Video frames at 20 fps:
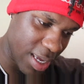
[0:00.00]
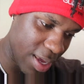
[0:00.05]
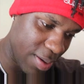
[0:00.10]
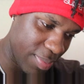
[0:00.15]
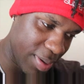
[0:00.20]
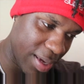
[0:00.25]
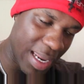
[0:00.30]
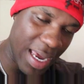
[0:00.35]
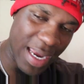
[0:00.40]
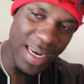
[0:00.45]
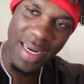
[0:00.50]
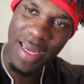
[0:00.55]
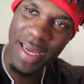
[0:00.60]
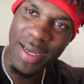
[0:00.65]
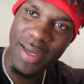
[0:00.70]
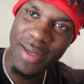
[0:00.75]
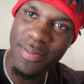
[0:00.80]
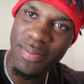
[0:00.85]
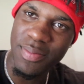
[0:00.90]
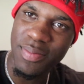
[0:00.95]
It be like that,
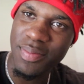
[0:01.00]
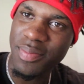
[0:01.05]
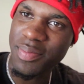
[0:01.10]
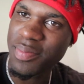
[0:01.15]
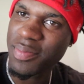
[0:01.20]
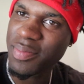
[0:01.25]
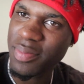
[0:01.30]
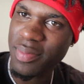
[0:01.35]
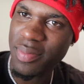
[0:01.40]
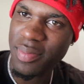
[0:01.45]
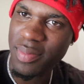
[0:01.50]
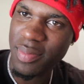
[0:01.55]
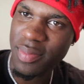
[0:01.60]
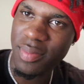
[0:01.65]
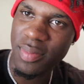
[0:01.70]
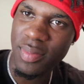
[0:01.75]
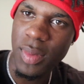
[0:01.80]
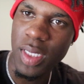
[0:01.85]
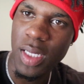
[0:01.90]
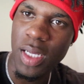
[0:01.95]

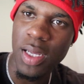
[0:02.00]
huh?